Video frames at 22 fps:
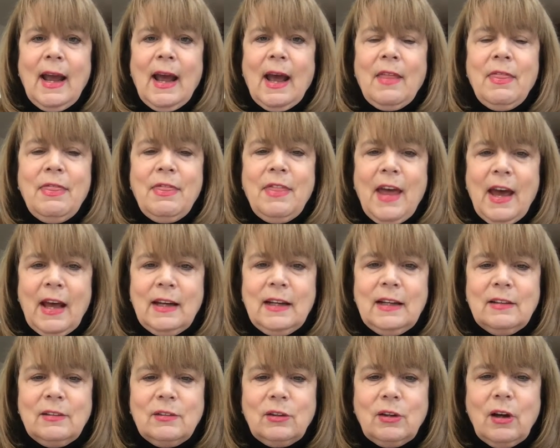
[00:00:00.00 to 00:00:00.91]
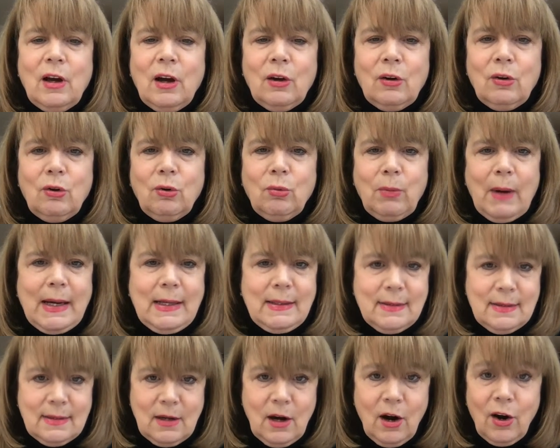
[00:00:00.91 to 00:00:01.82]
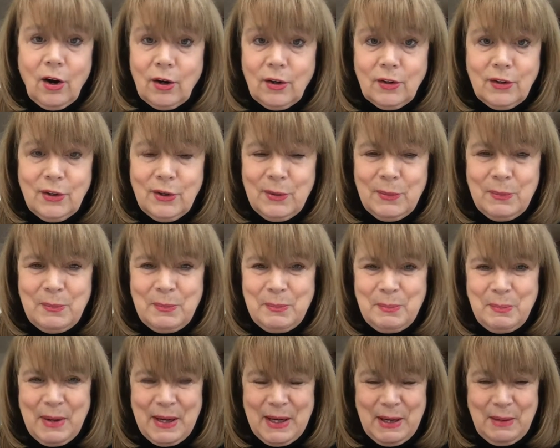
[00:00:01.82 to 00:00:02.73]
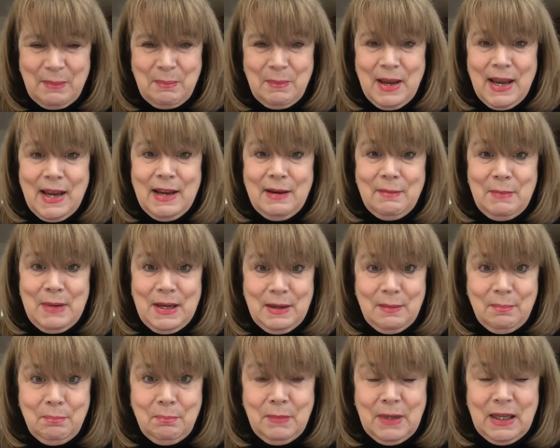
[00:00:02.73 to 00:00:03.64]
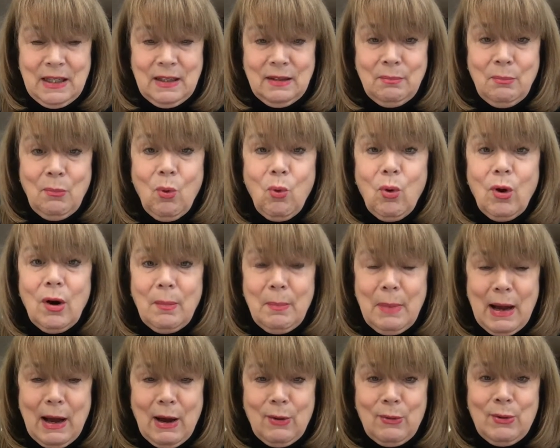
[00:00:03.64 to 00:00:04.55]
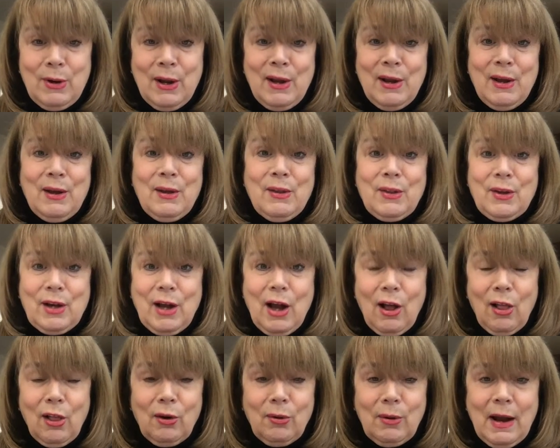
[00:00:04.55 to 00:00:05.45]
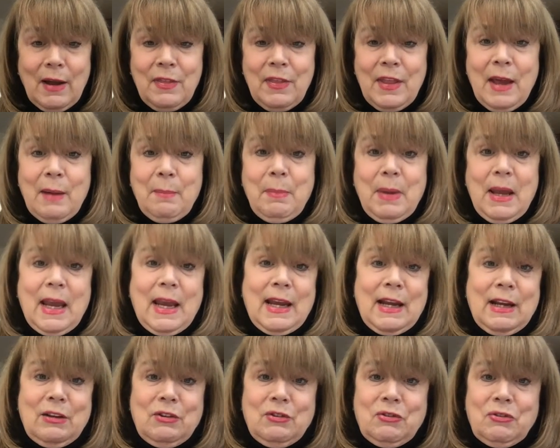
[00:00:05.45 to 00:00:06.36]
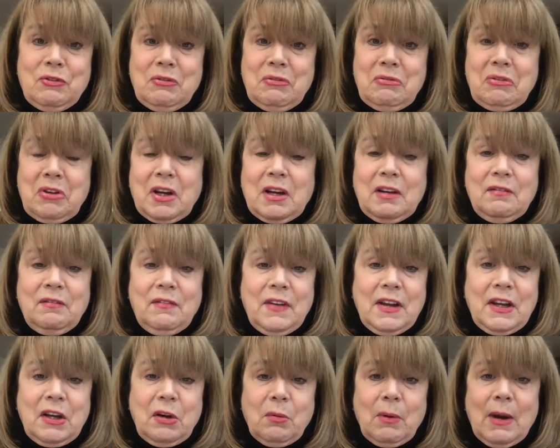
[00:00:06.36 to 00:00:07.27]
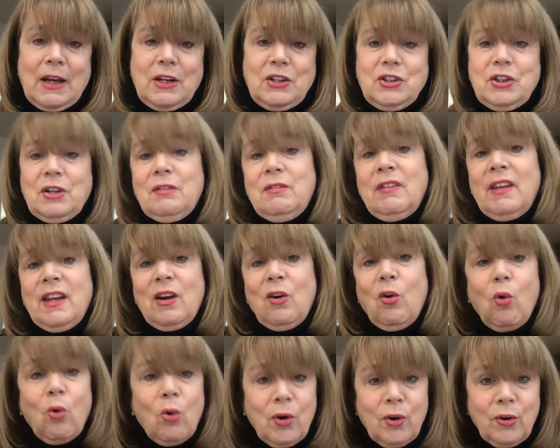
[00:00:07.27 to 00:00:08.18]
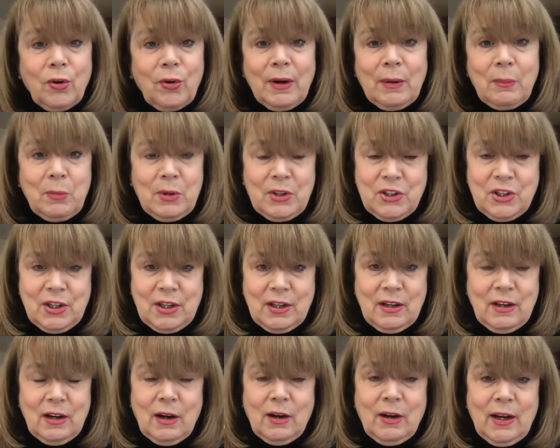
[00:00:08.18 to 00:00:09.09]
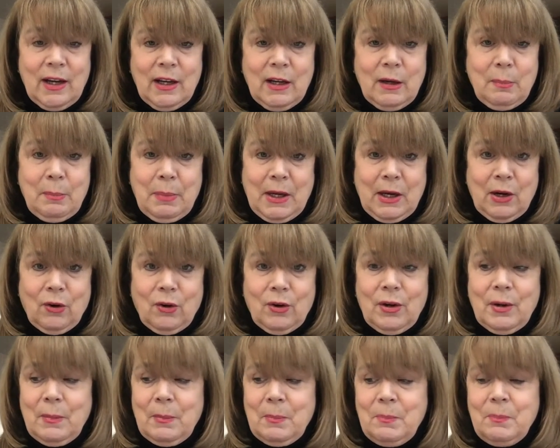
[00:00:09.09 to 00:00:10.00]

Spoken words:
And that is a great start, but it may mean more about the color on that page, the configuration, the order in which it appeared.